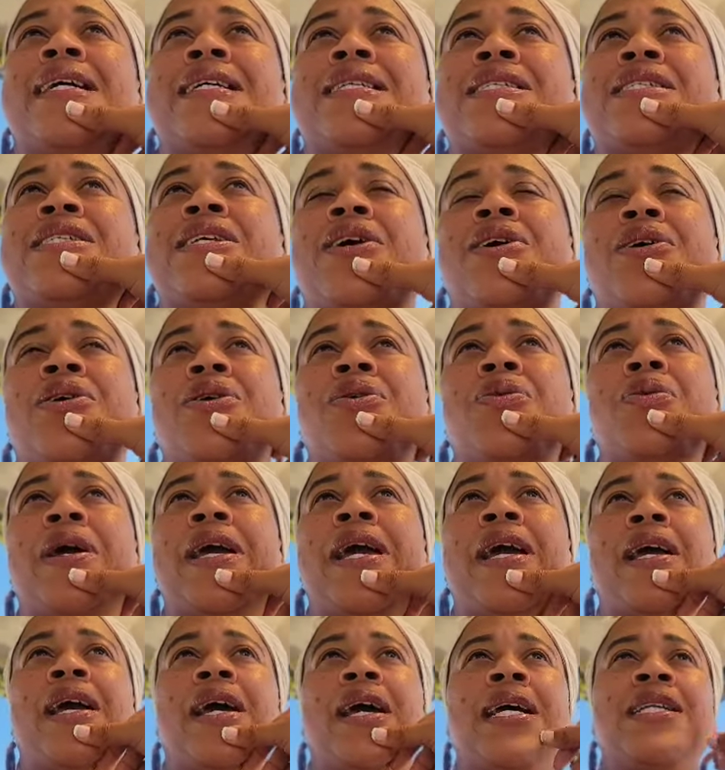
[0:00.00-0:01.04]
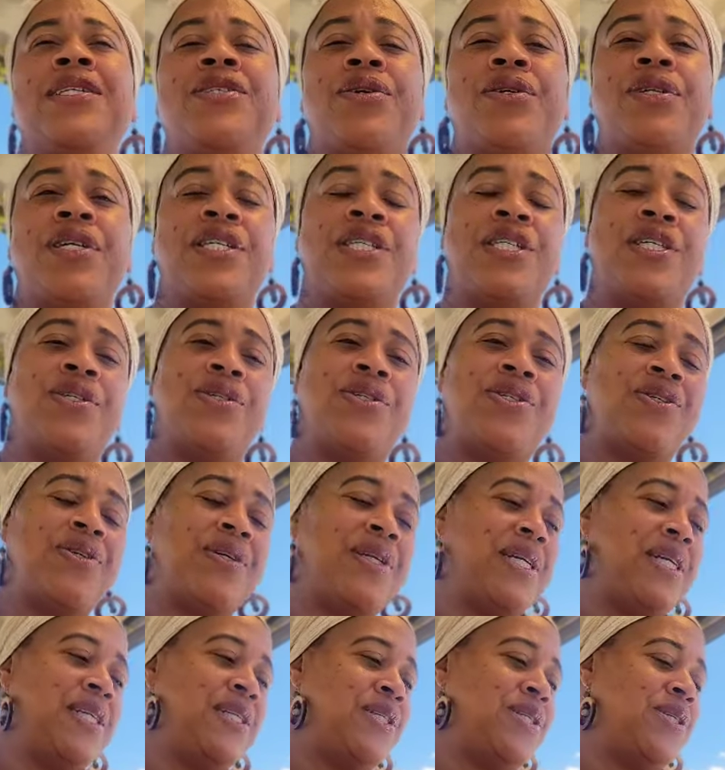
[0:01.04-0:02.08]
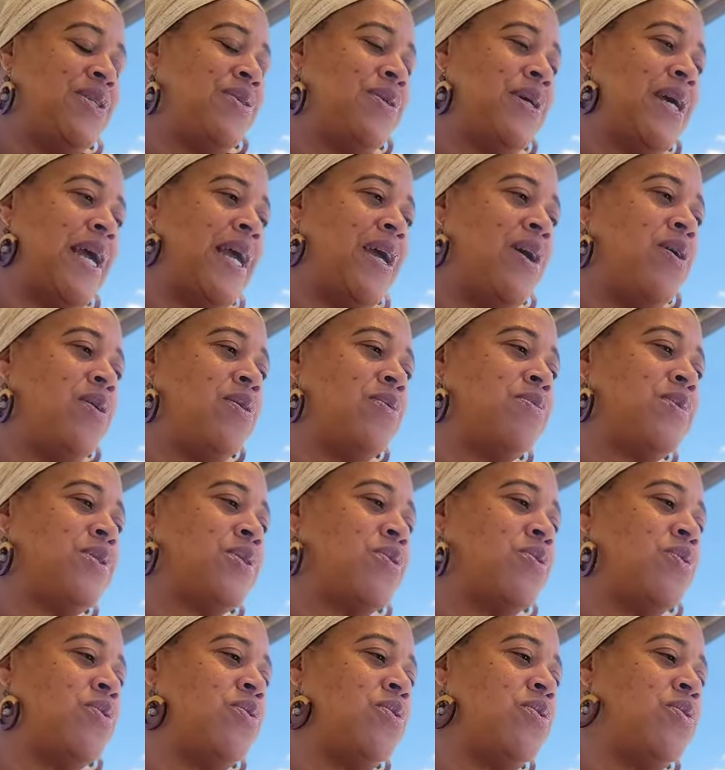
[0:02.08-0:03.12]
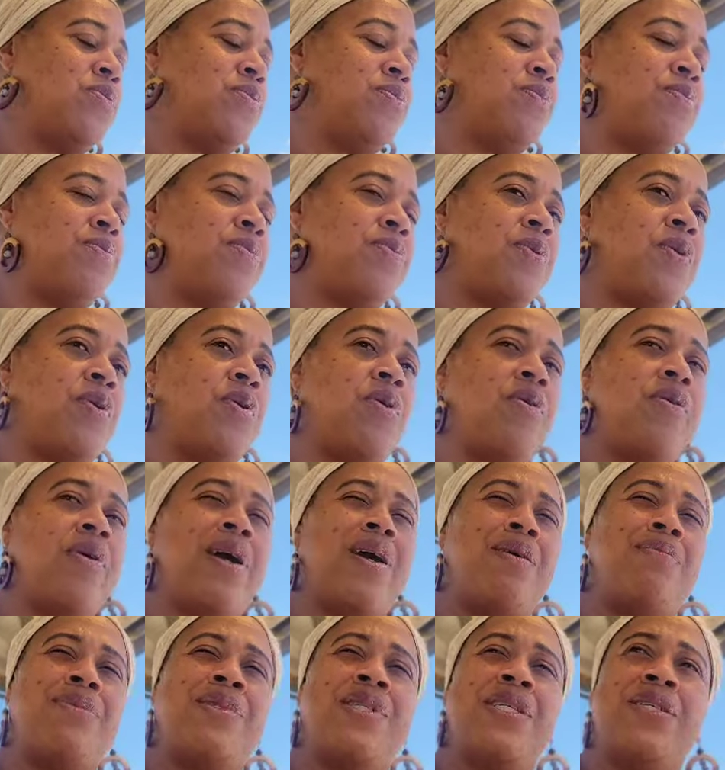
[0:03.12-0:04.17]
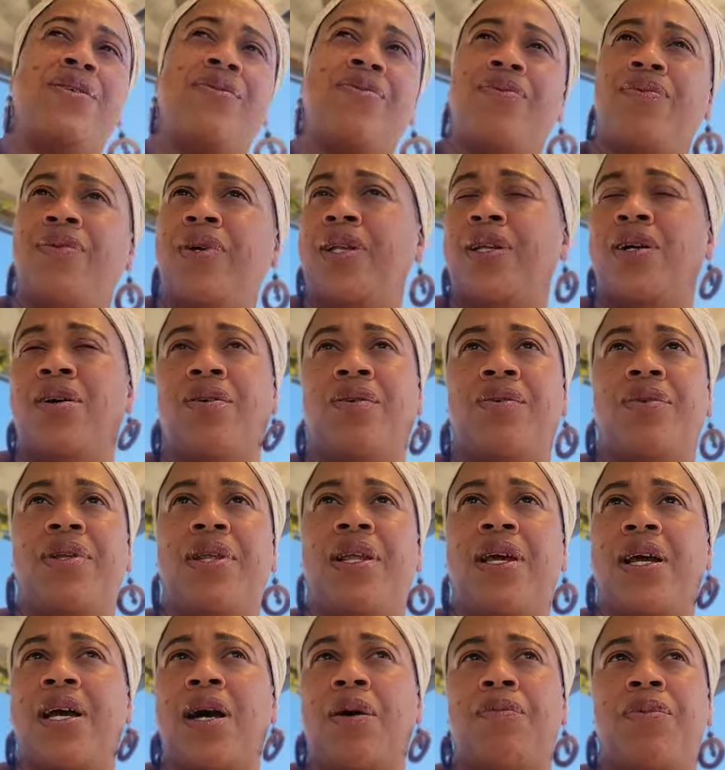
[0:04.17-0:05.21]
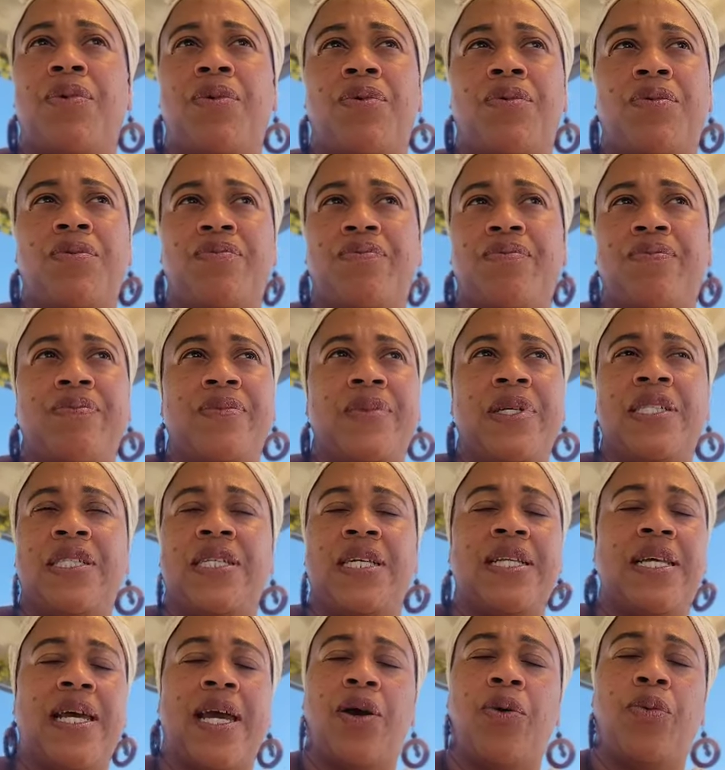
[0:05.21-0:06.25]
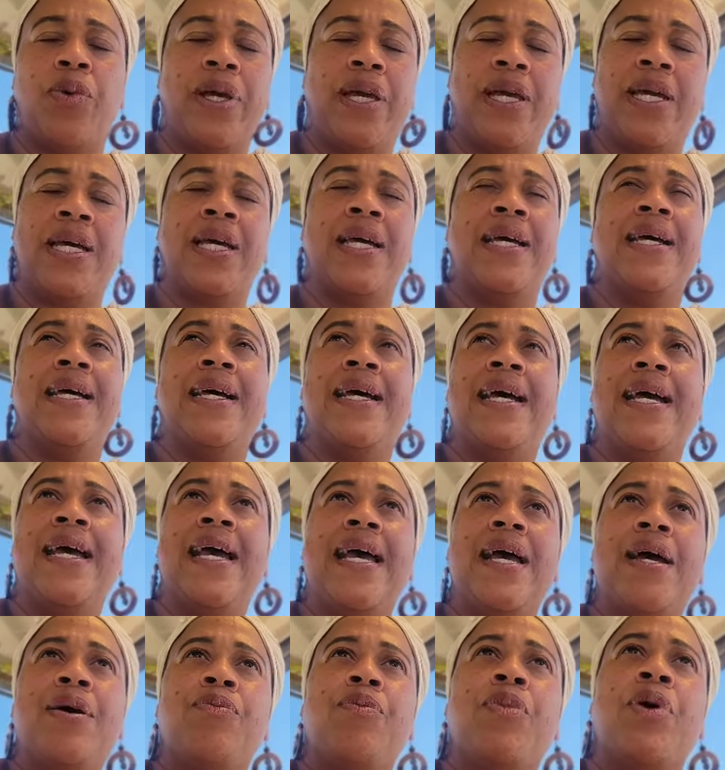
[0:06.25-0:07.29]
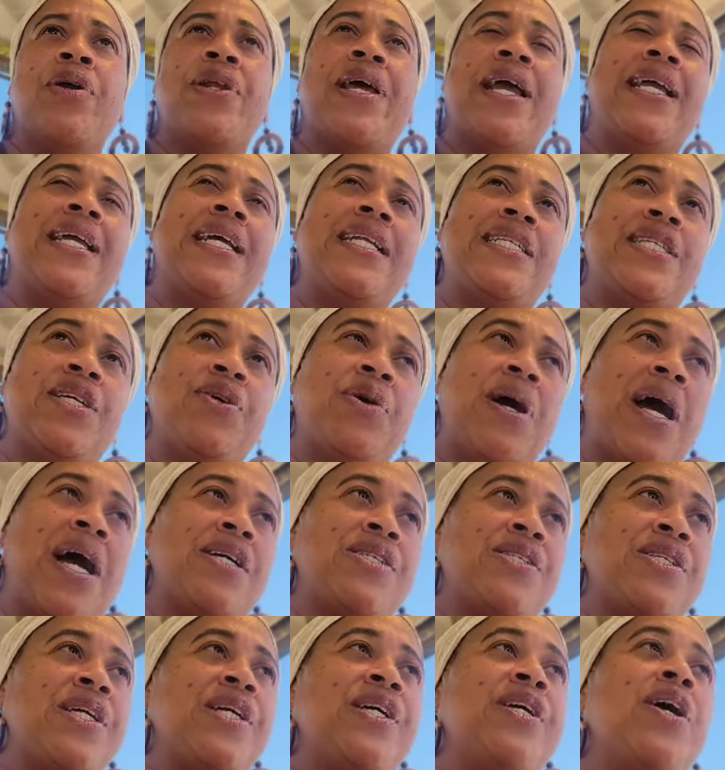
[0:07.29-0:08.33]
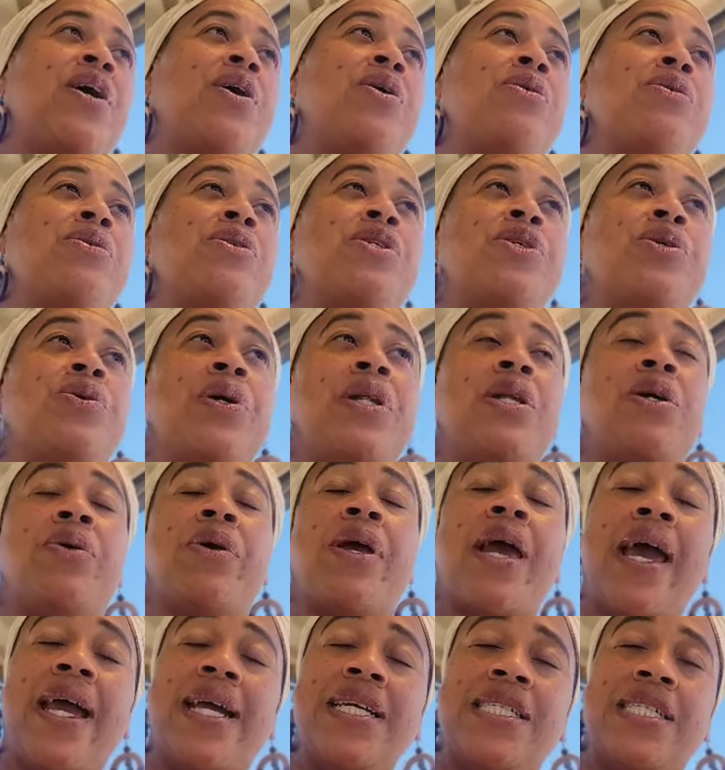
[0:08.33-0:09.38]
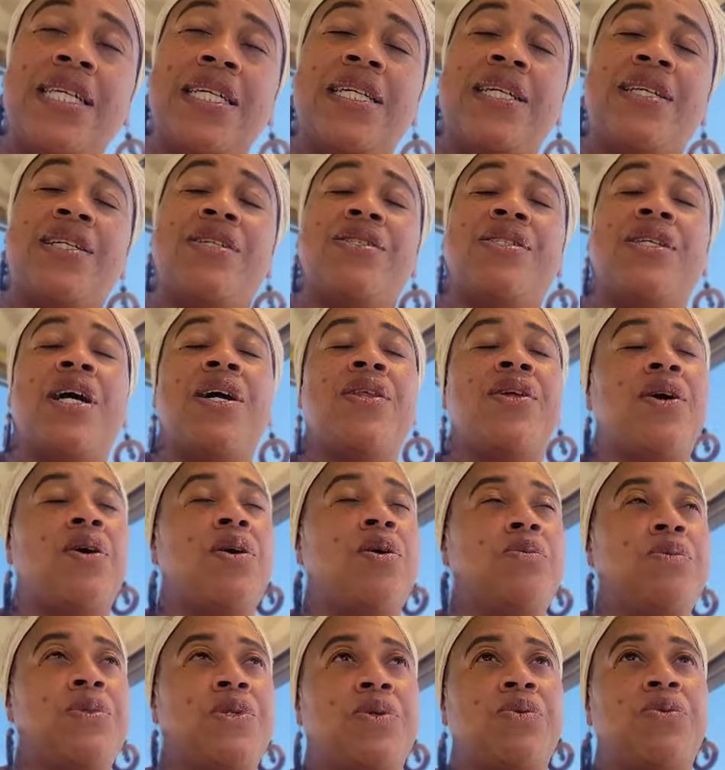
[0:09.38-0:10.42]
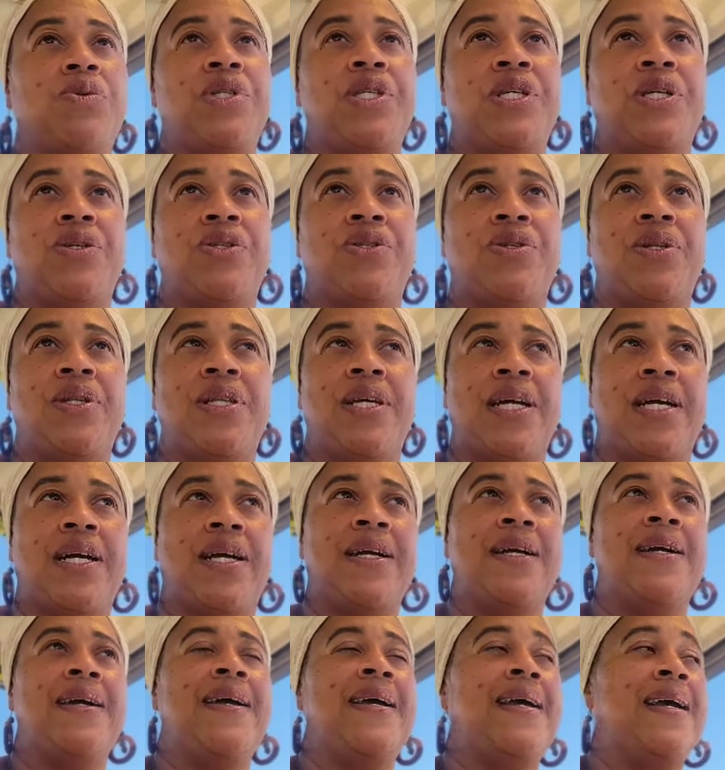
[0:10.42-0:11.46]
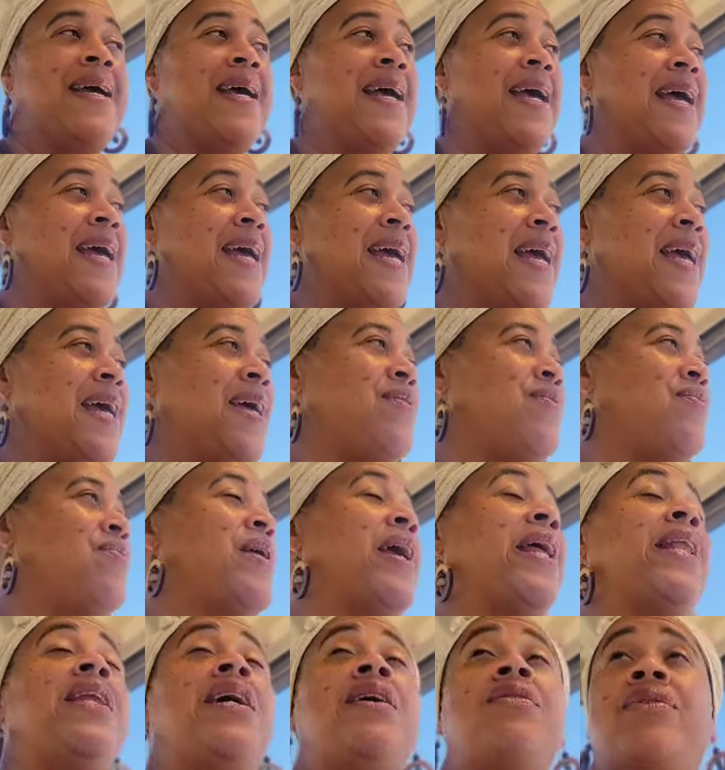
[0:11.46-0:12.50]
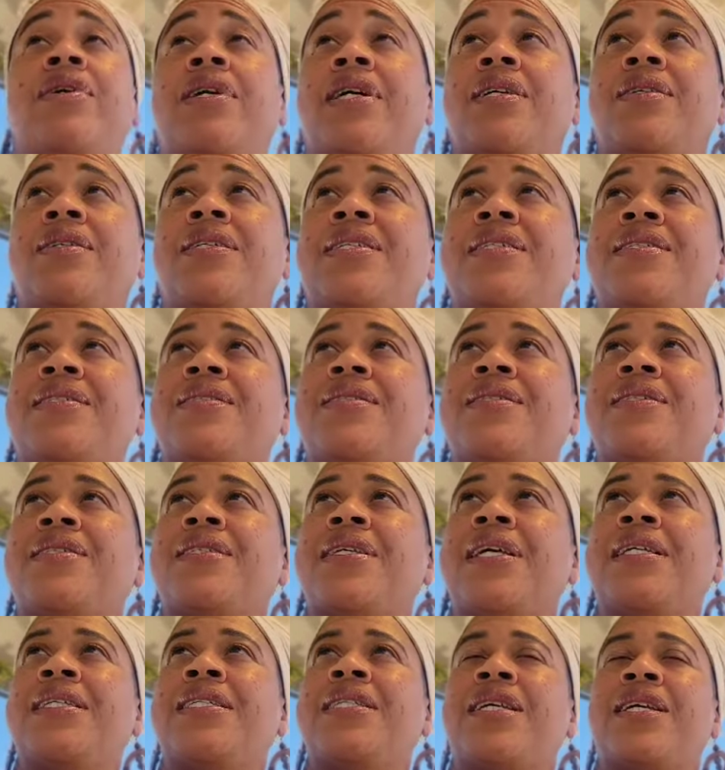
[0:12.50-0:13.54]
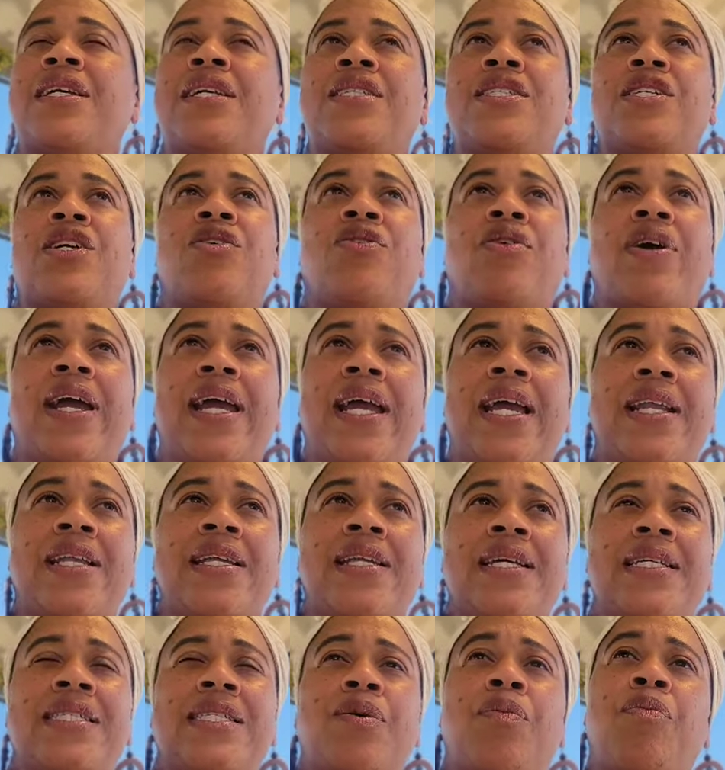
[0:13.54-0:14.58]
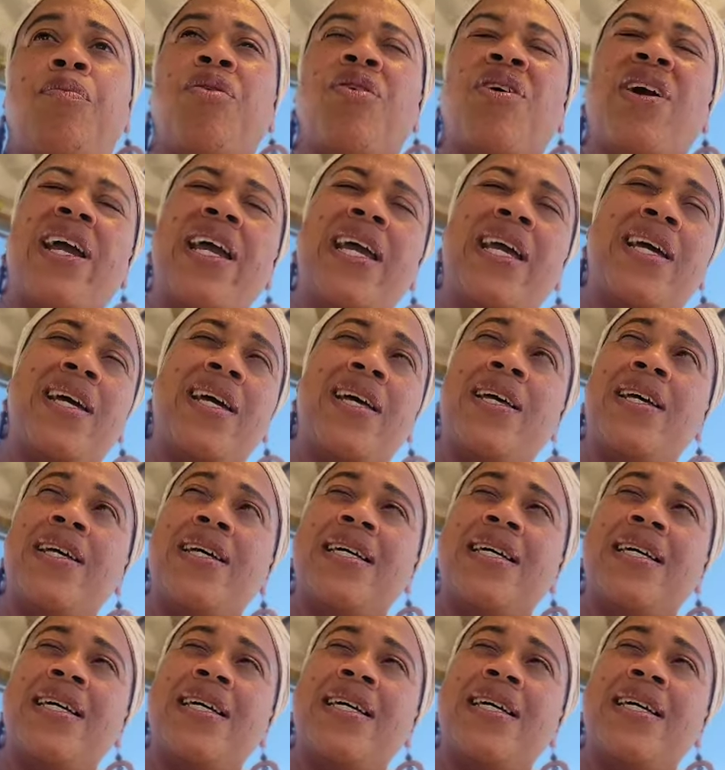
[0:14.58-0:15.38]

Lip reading: So we entered the children into a homeschool program, just a day a week, where they get to actually go to a location, and there's other homeschool children there, and they love it. It's great. It's a break.